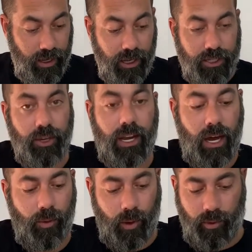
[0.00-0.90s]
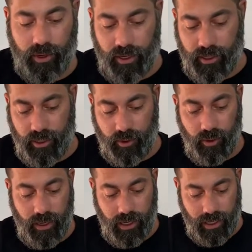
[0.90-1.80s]
So now what we're going to do
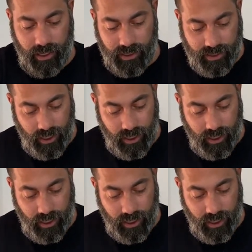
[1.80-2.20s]
is